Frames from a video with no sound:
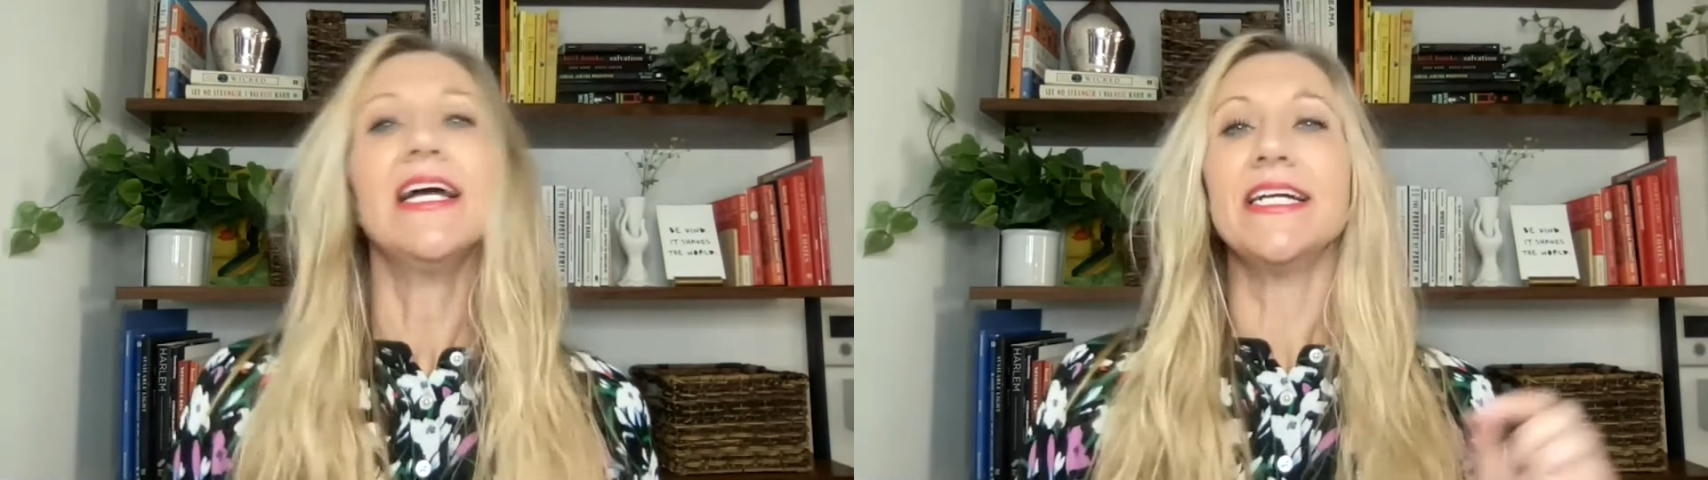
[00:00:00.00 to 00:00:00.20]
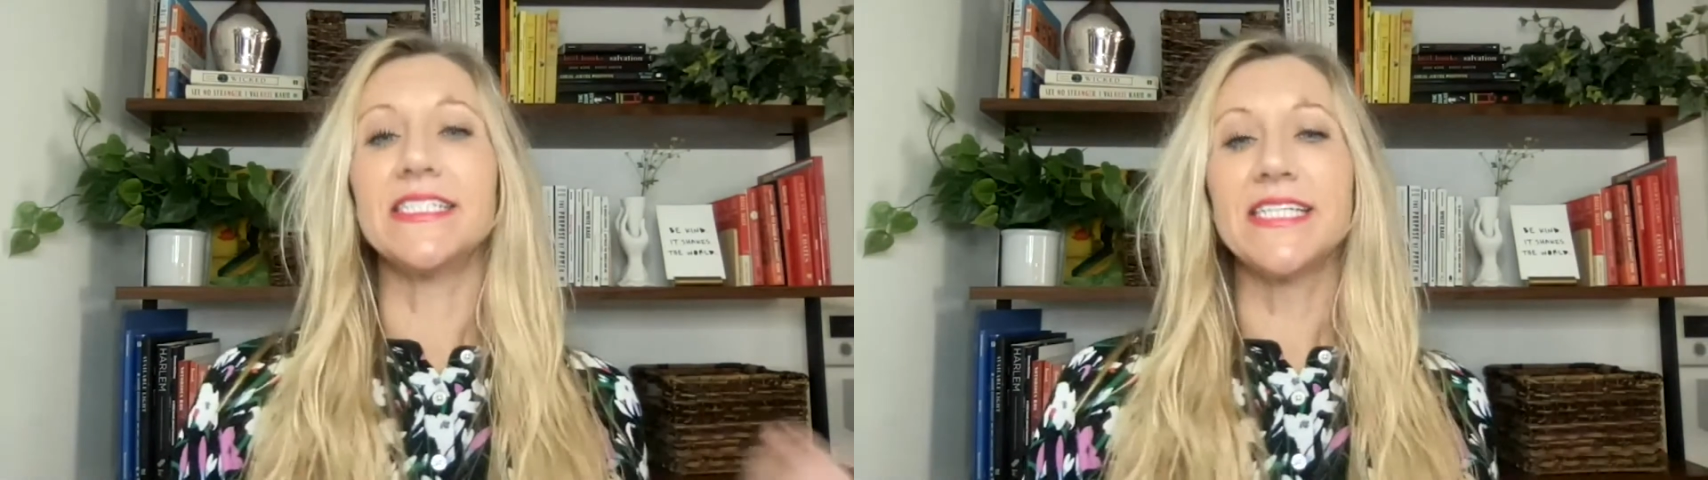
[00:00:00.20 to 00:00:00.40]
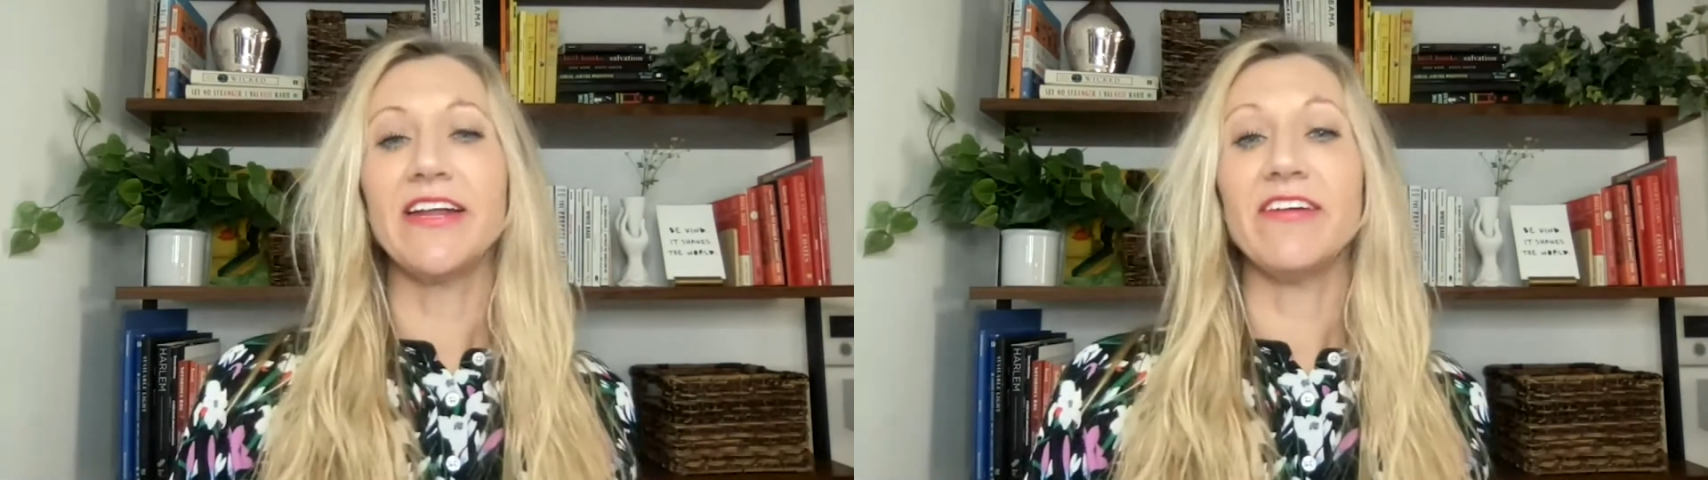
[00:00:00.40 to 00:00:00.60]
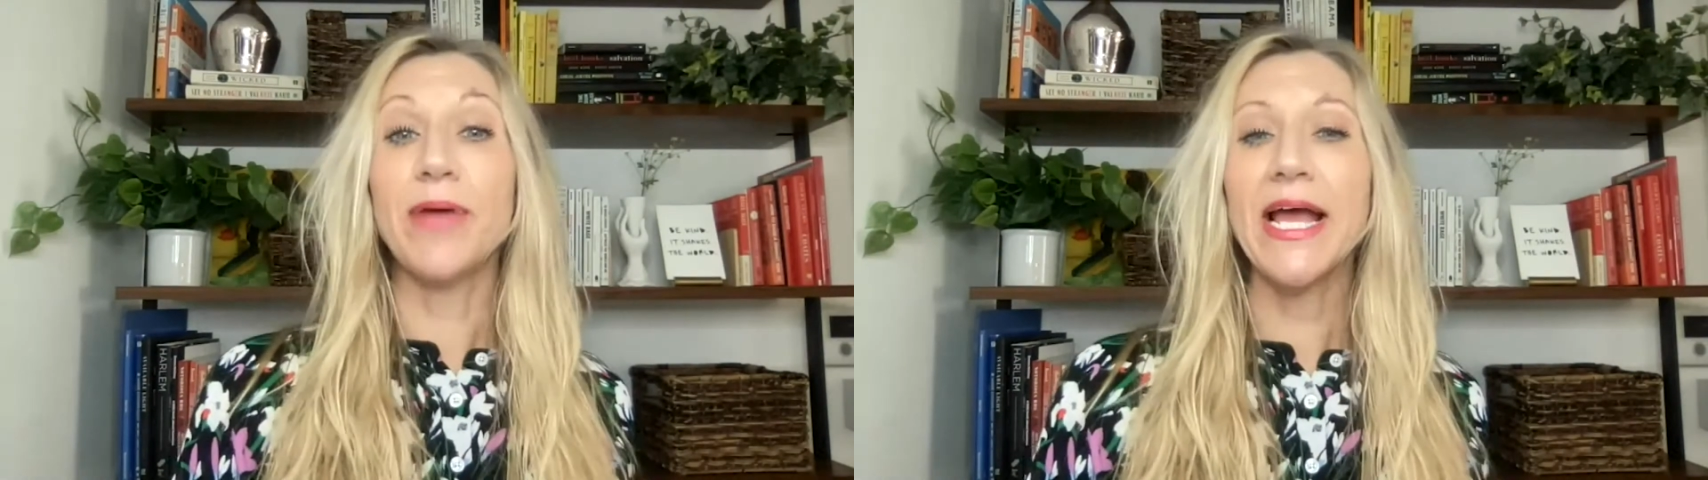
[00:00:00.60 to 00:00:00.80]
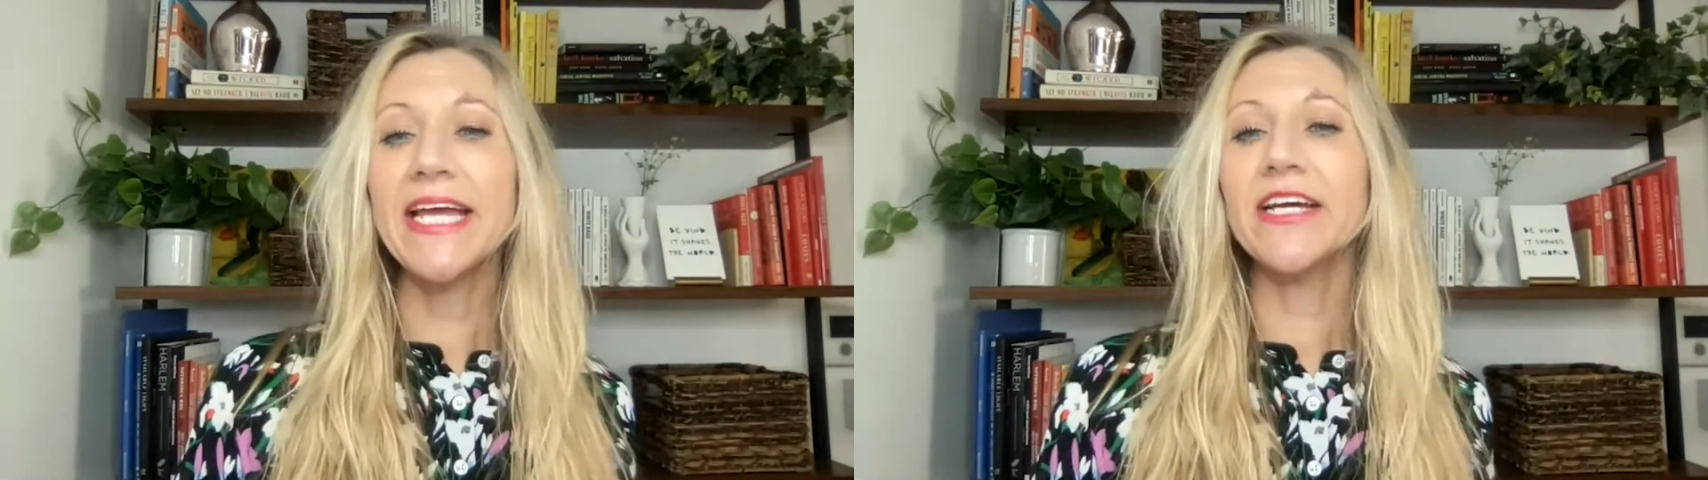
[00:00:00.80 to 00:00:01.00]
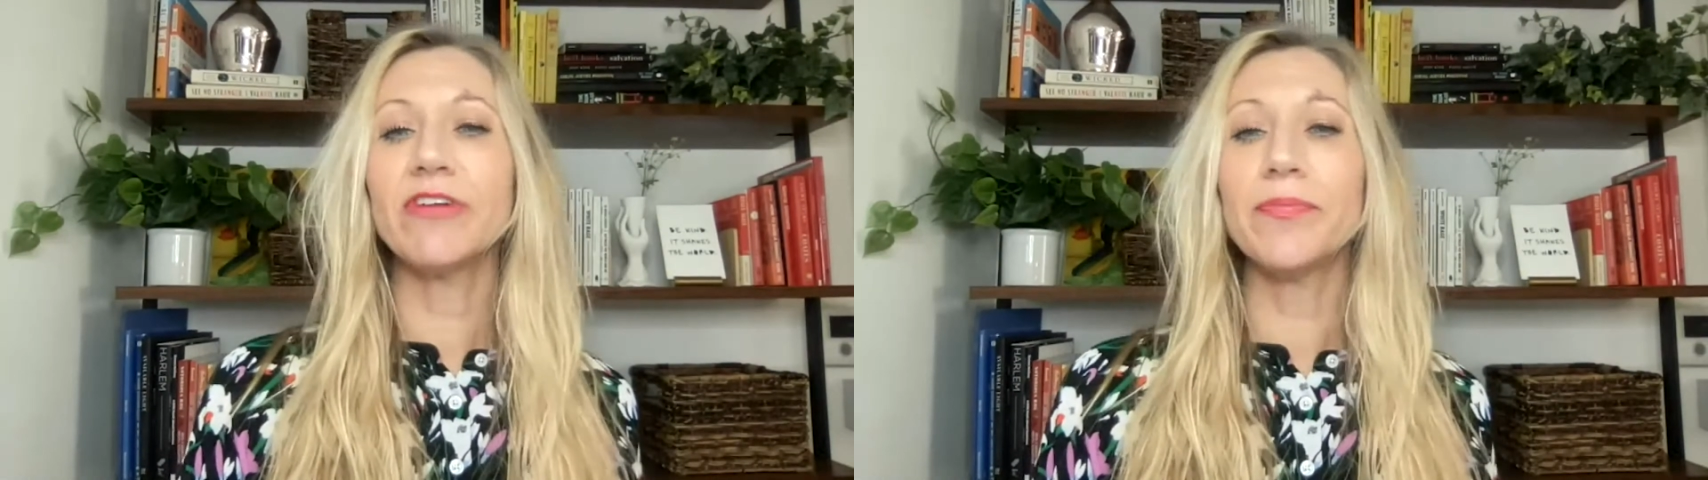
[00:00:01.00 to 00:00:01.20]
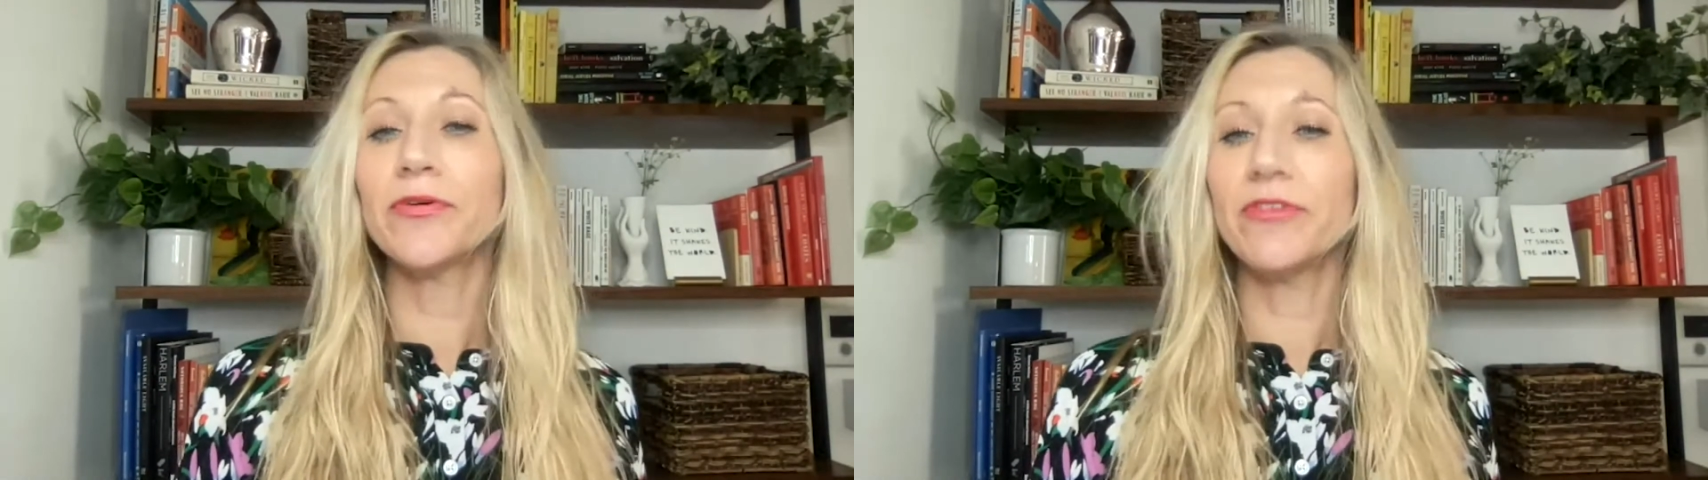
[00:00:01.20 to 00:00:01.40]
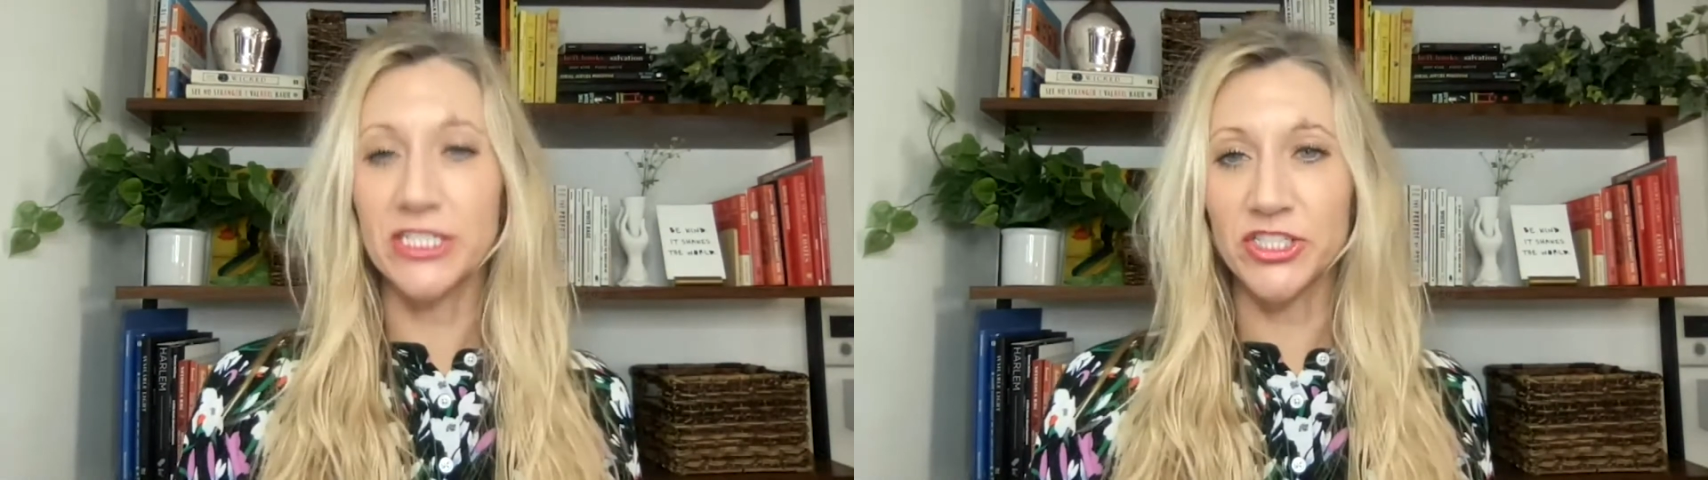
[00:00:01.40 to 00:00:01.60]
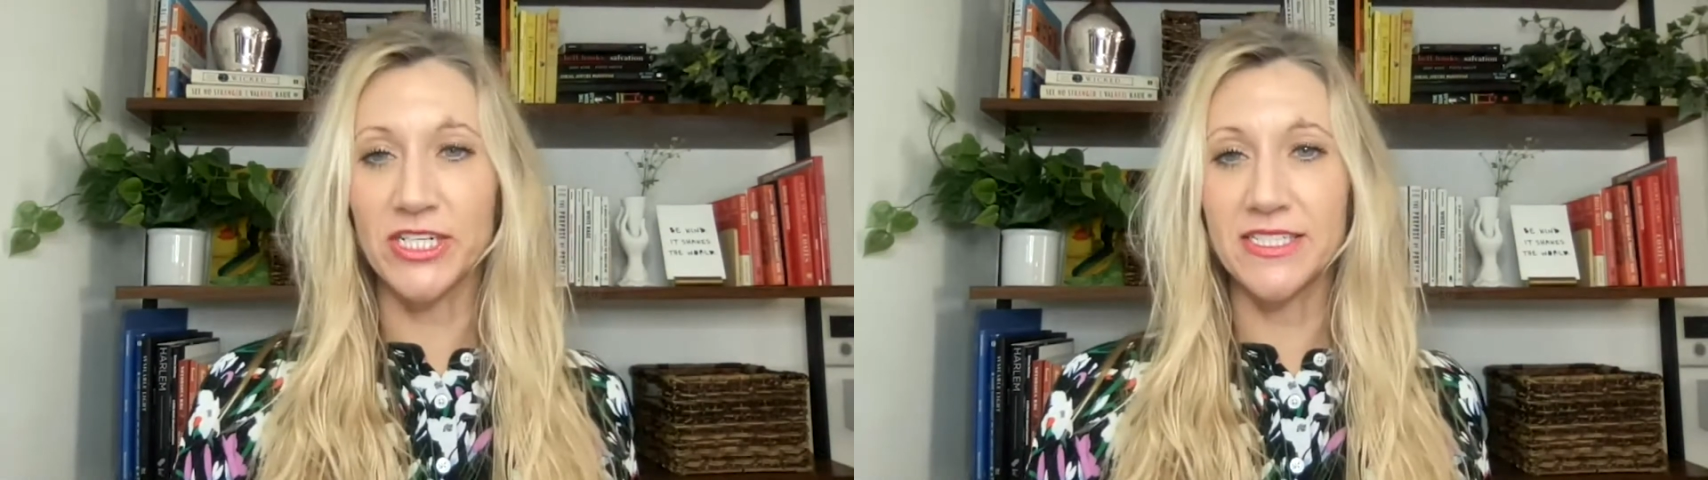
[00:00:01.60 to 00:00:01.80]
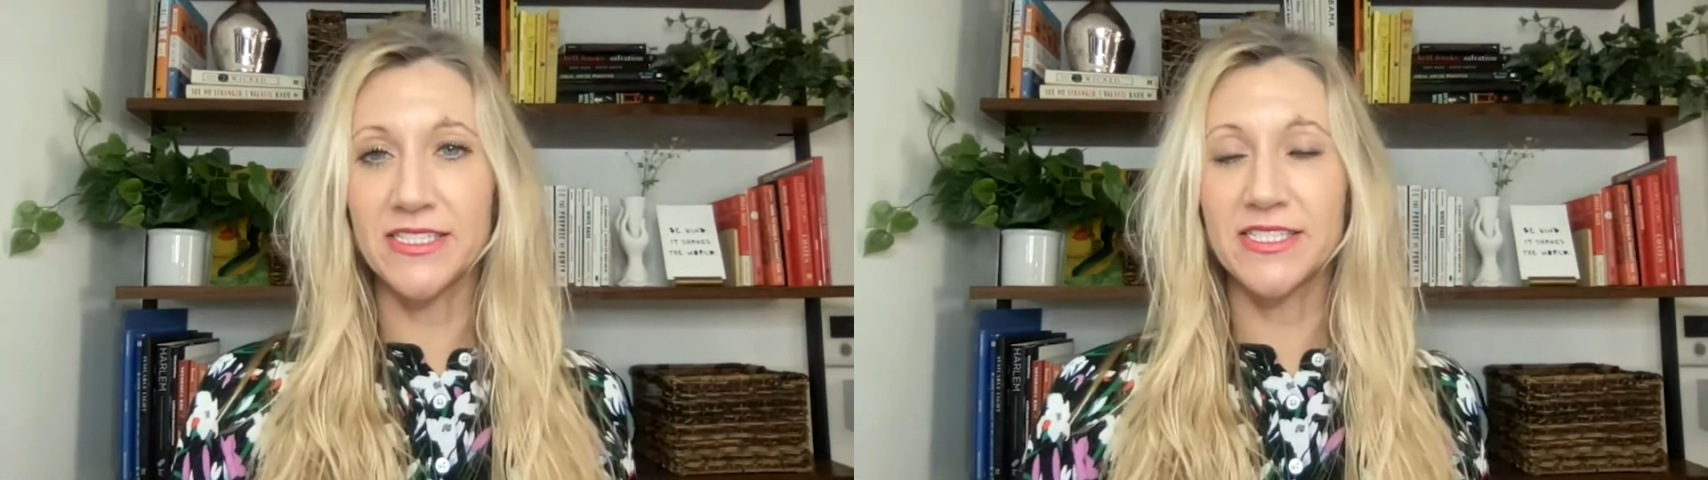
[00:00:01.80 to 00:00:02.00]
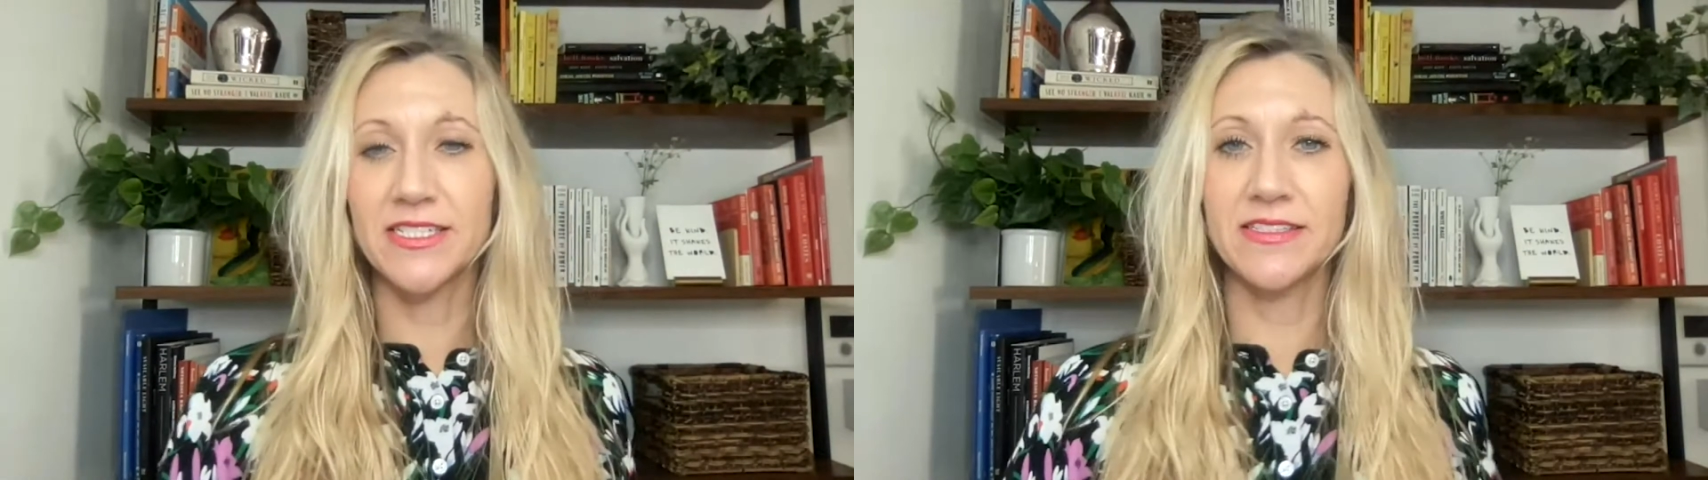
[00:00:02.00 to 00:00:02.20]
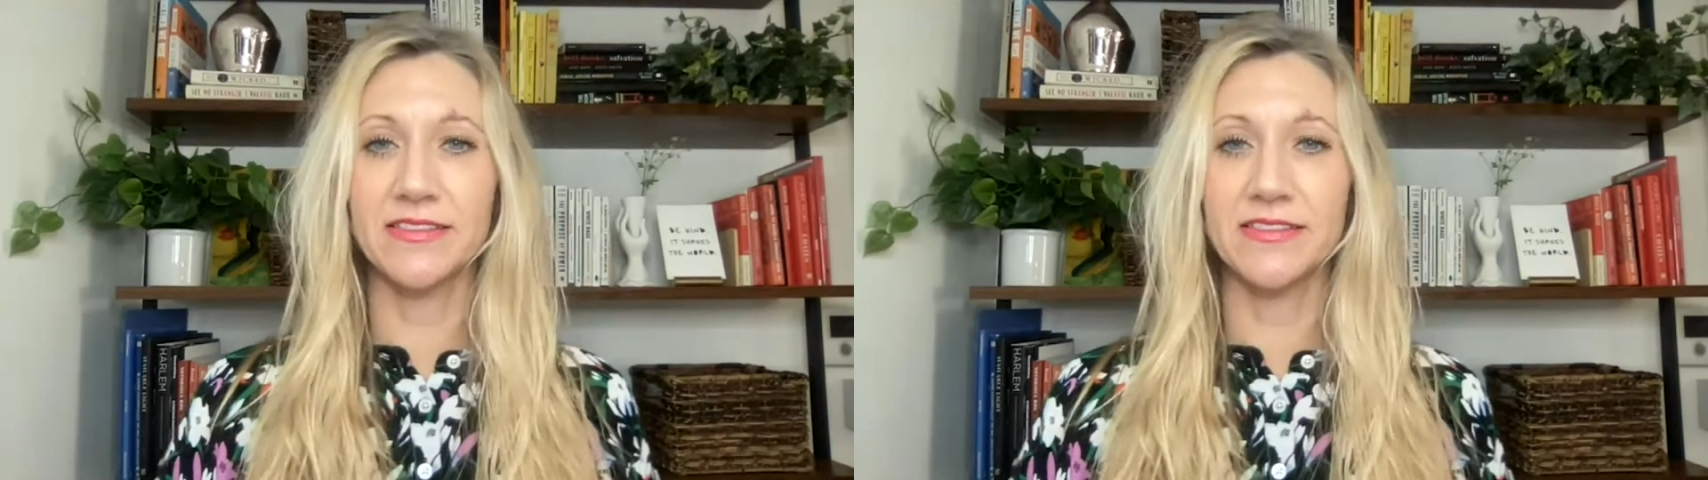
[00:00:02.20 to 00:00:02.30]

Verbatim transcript: Instead of paying reparations,